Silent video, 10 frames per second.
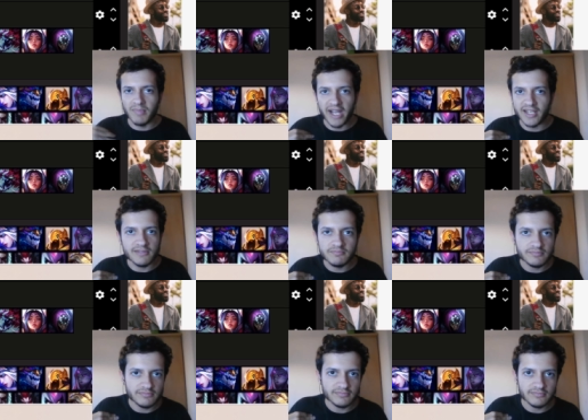mine,
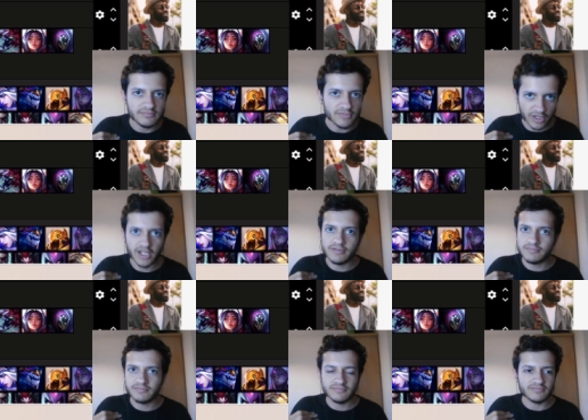okay?
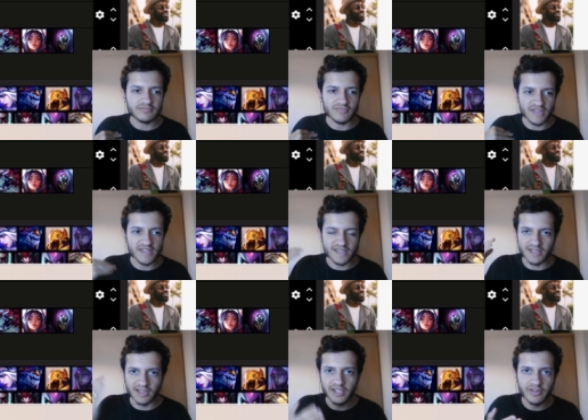This
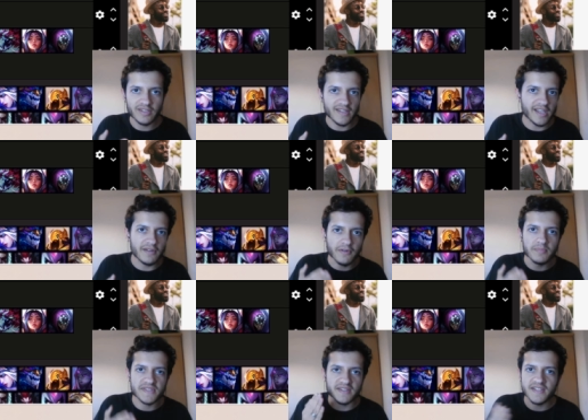is literally taken from
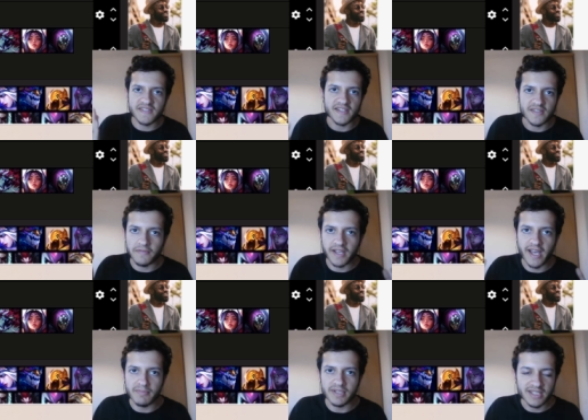statistics of the
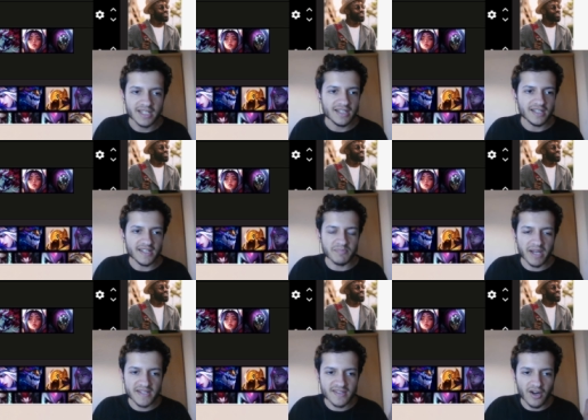game. It's
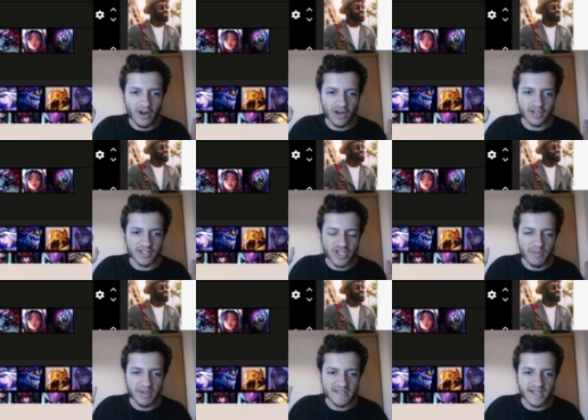based on the
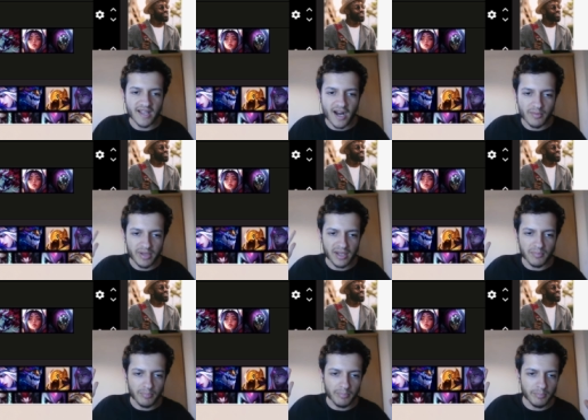champions that are being
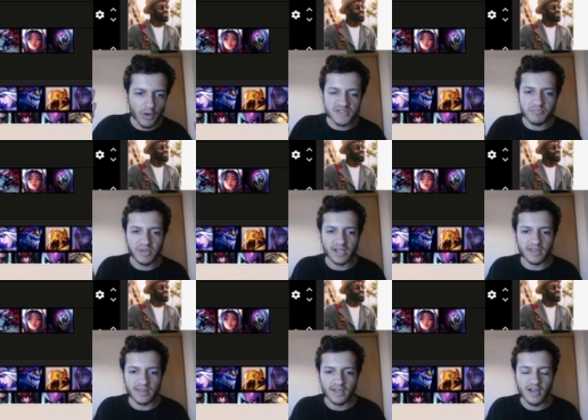most picked
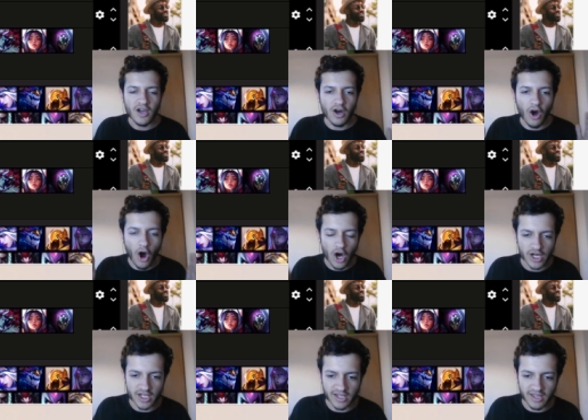
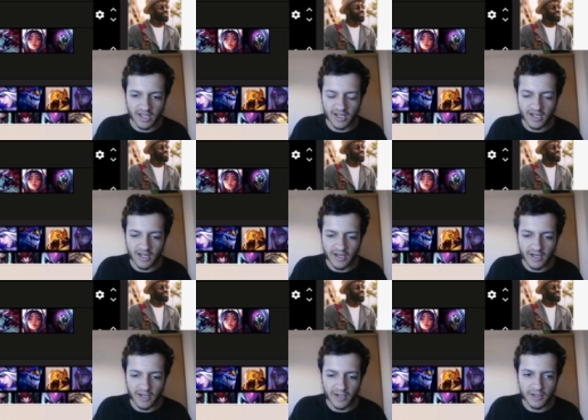on
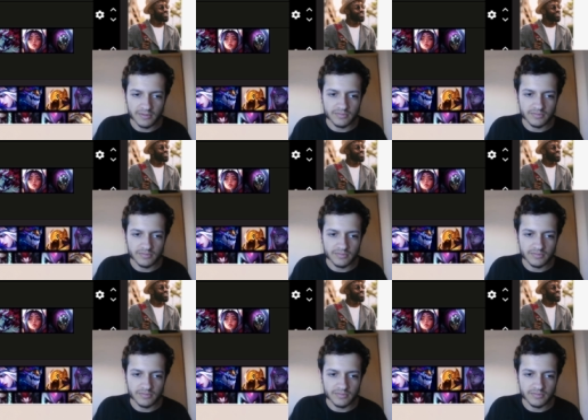the